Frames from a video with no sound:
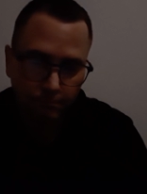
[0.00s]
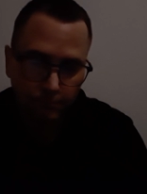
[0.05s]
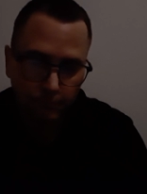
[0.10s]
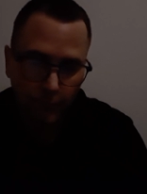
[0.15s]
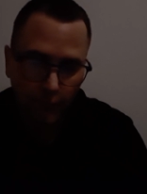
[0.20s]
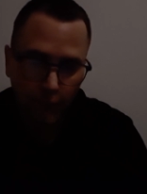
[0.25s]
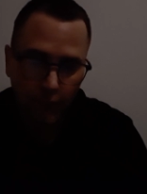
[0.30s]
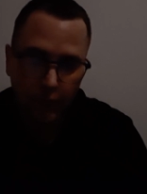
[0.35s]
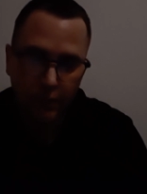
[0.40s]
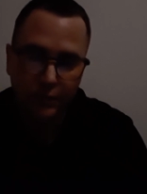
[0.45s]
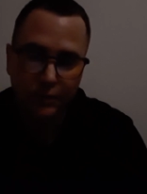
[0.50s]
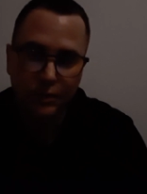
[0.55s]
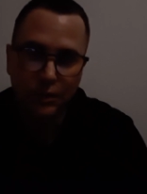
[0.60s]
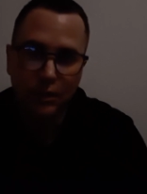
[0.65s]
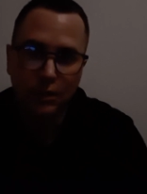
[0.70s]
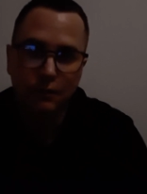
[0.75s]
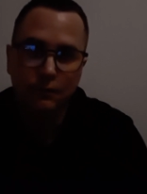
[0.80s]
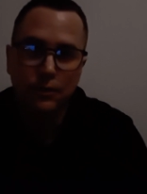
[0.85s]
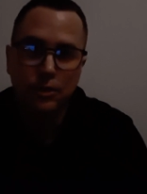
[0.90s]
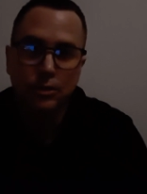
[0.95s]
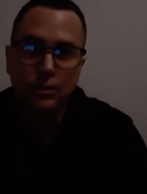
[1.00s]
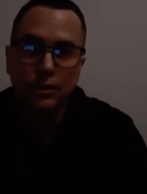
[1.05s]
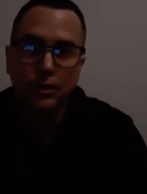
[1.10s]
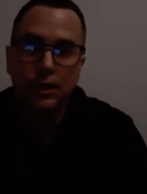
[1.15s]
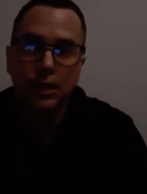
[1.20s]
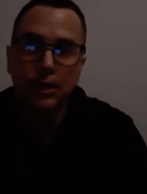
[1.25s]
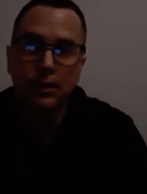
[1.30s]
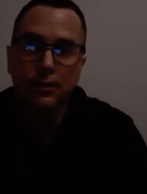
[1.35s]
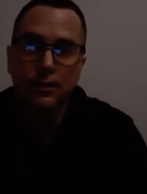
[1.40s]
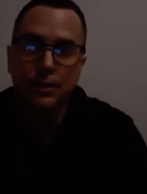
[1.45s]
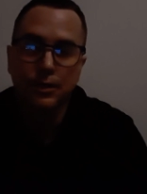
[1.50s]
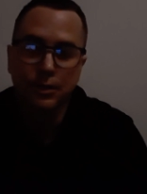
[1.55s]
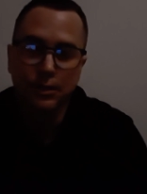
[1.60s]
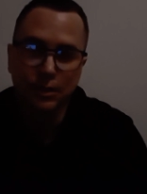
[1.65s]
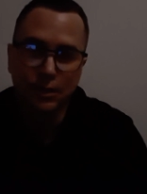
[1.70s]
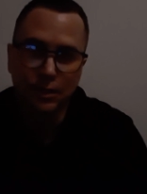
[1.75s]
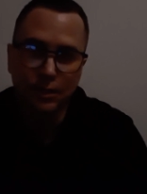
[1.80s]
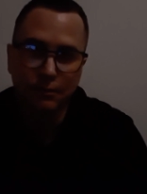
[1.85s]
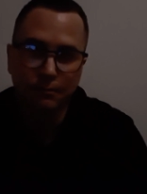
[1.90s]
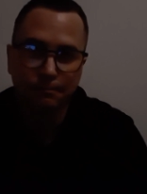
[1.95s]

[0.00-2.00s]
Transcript: because none of us are guaranteed